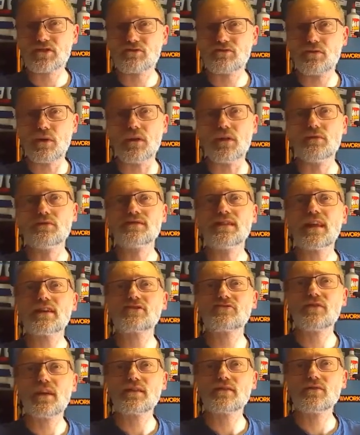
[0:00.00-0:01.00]
was an
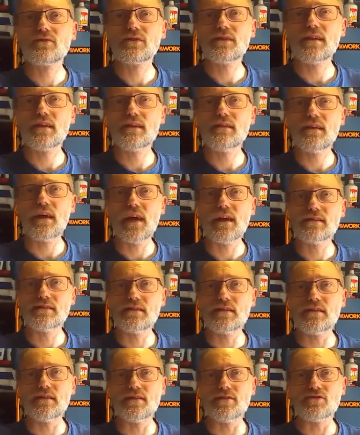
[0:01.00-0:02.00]
extract on the
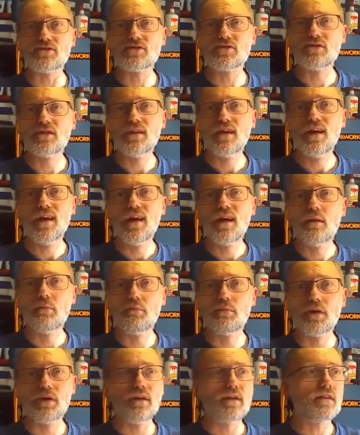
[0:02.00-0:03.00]
18-inch,
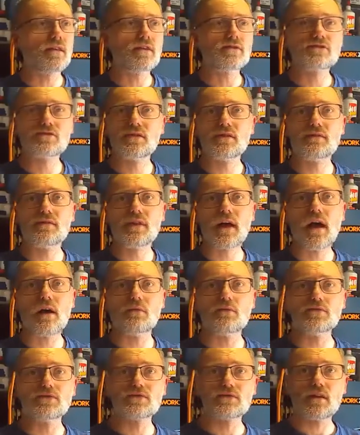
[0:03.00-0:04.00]
but it
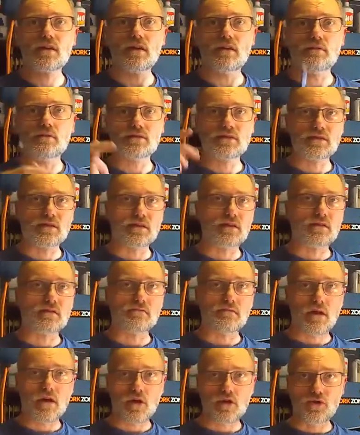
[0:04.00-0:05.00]
was
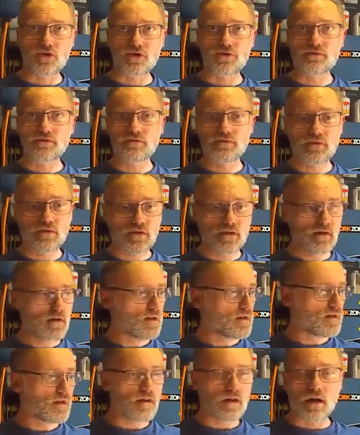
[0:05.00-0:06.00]
a hood.
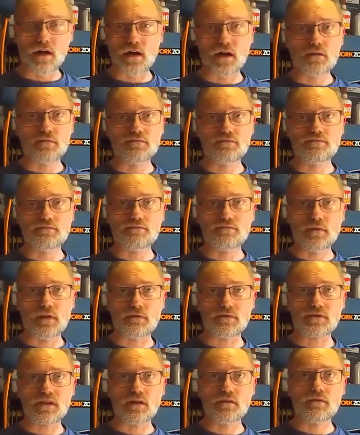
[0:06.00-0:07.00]
It
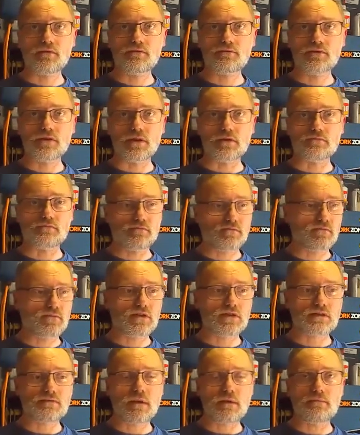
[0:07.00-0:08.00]
was kind of
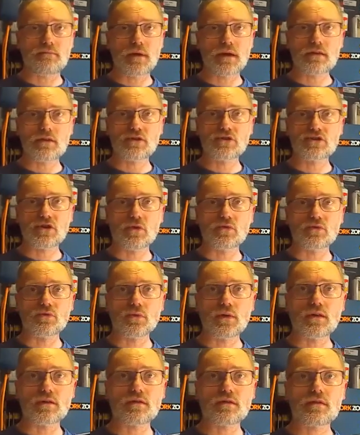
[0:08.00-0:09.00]
just a bit bigger than shoulder
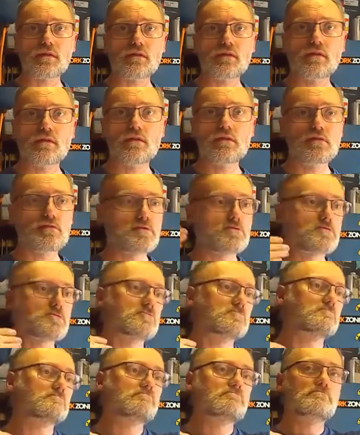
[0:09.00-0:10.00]
width,
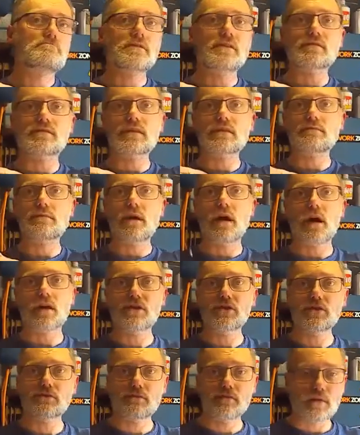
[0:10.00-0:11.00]
a bit deeper,
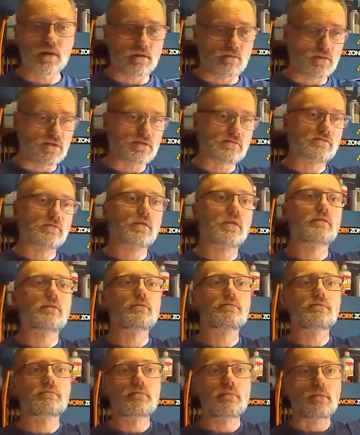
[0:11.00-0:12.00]
and it was kind
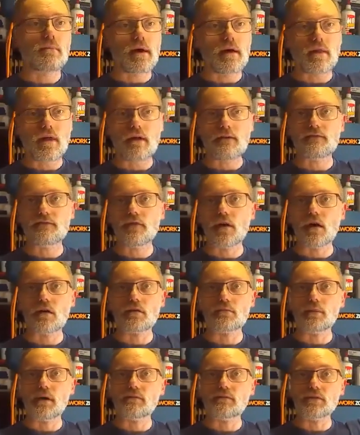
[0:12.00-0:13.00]
of about that
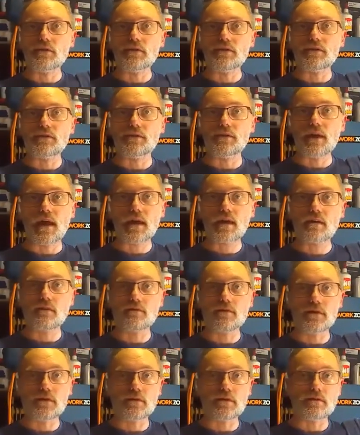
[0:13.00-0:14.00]
far above the deck
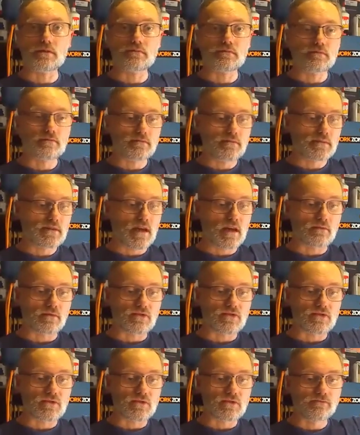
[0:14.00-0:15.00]
of the table
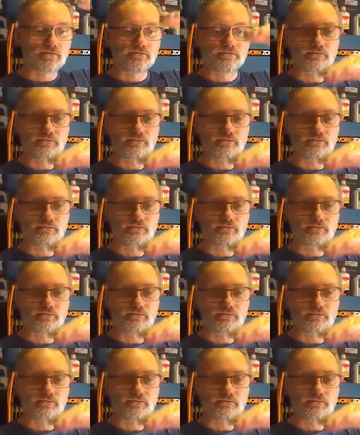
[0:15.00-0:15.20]
saw.